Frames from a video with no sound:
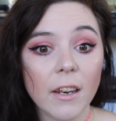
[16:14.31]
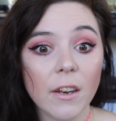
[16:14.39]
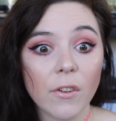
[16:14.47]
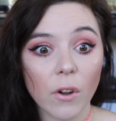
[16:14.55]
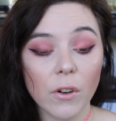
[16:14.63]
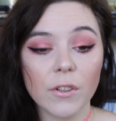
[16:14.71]

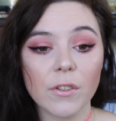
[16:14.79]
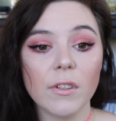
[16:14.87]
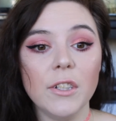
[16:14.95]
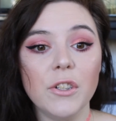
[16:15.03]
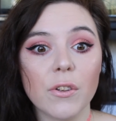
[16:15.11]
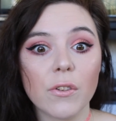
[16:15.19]
It's
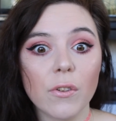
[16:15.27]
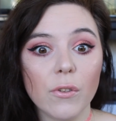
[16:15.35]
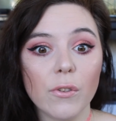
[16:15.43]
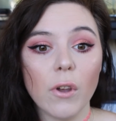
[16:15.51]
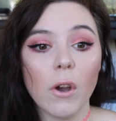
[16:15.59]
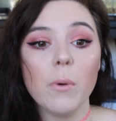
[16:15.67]
honestly just
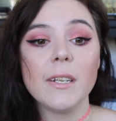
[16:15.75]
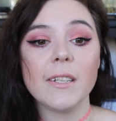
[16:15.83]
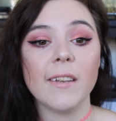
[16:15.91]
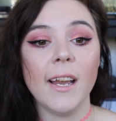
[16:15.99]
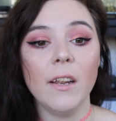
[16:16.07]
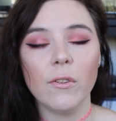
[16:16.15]
so
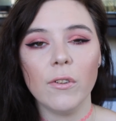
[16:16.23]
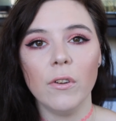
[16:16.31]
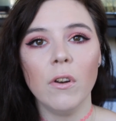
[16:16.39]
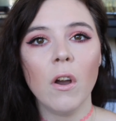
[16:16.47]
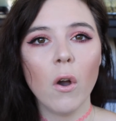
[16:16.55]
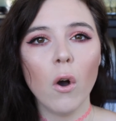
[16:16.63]
intense
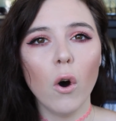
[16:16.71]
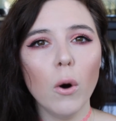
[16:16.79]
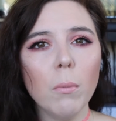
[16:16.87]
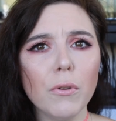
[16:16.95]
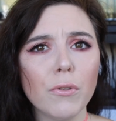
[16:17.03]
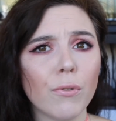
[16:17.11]
and
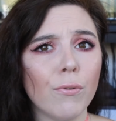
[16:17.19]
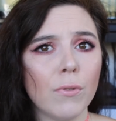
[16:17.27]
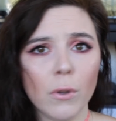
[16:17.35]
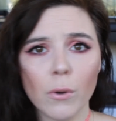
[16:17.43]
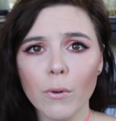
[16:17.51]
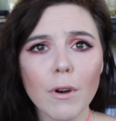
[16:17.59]
almost
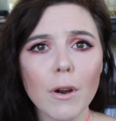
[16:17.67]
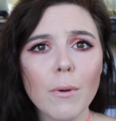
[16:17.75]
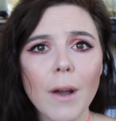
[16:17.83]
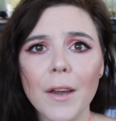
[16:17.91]
fluoro.